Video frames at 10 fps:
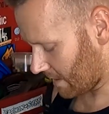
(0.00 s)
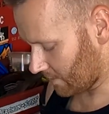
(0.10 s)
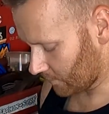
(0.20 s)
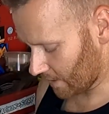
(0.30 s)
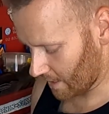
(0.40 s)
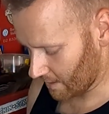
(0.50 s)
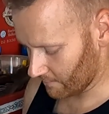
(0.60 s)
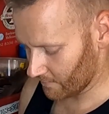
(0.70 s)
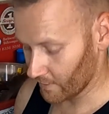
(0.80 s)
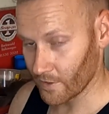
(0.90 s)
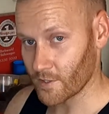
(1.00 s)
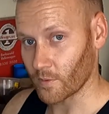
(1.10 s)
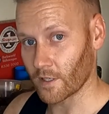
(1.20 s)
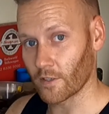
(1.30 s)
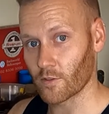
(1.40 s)
and then we have
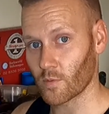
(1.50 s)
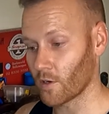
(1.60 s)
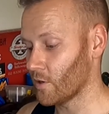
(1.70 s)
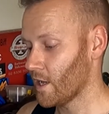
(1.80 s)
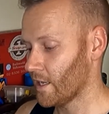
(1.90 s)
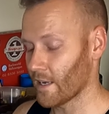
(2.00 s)
this one here as well.